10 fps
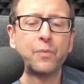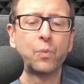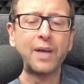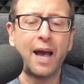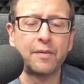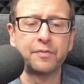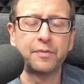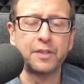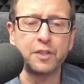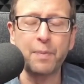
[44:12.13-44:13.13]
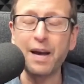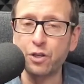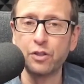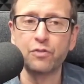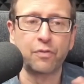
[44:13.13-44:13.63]
We have
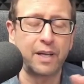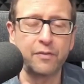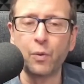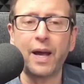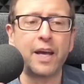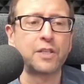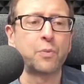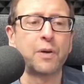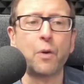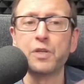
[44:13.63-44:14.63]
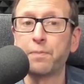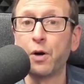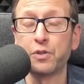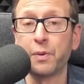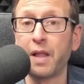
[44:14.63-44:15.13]
specials, giveaways. We always
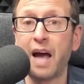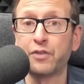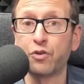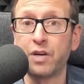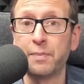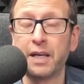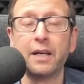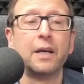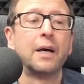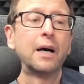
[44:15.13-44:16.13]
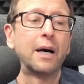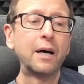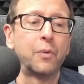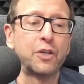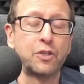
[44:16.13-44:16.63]
post when we're live streaming.
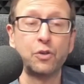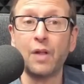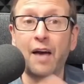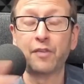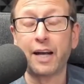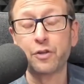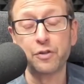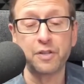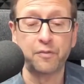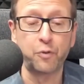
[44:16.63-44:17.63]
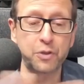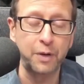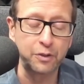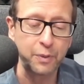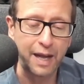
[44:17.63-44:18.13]
We used to do live lectures.
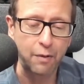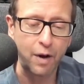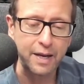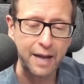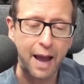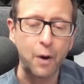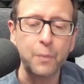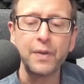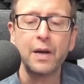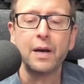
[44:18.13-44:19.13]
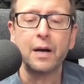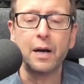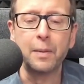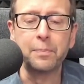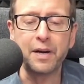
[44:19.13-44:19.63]
Unfortunately, we're not doing that right now.
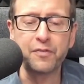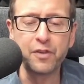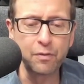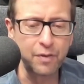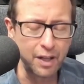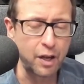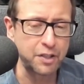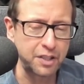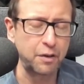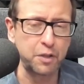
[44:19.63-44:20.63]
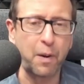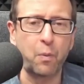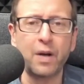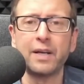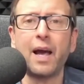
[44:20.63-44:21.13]
But if you really are serious
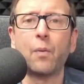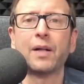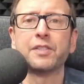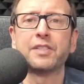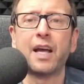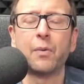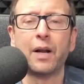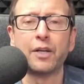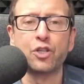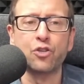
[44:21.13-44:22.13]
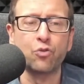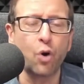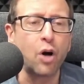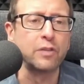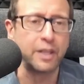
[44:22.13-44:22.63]
about wanting to get well and stay well, I
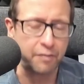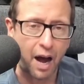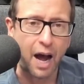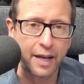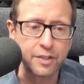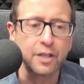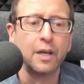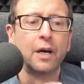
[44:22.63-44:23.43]
strongly advise